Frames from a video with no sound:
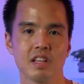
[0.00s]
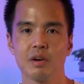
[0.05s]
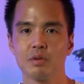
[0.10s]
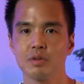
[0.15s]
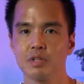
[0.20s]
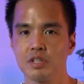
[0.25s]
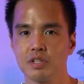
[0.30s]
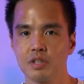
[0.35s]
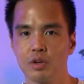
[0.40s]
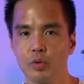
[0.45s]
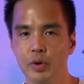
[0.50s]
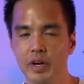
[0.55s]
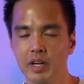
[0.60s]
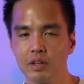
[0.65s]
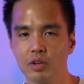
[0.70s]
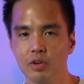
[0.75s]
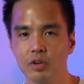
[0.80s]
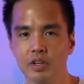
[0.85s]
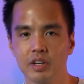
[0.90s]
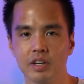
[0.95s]
that was just a
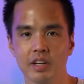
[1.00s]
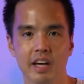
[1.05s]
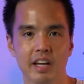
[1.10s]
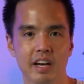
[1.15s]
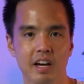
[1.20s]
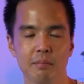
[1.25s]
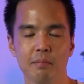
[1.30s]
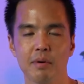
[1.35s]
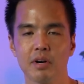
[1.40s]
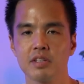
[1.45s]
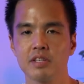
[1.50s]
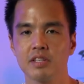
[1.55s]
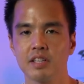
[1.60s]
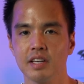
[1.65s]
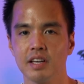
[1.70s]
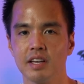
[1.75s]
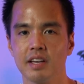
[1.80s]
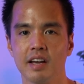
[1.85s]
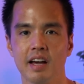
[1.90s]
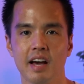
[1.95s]
quick look and
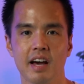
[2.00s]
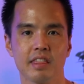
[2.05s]
unboxing